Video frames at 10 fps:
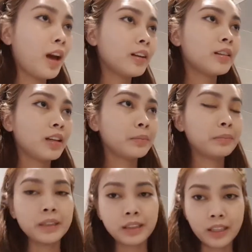I think
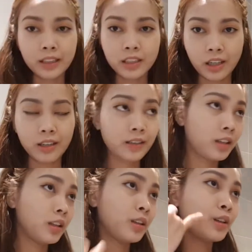pantay na siya.
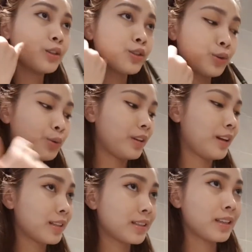So the
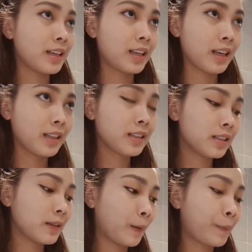next thing
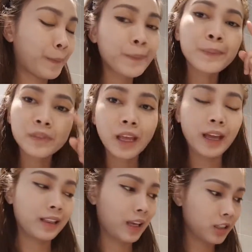is
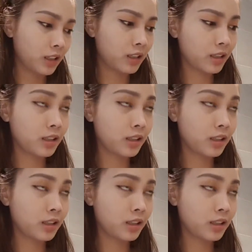eyelashes.